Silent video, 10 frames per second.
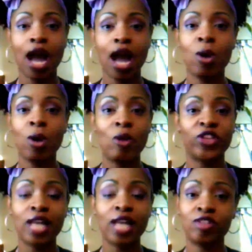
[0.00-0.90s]
I went with
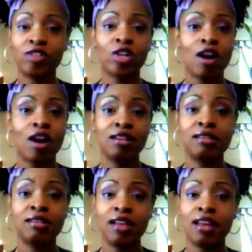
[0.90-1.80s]
the Lavender Garden
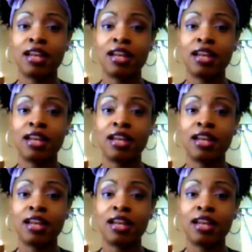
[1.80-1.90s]
instead,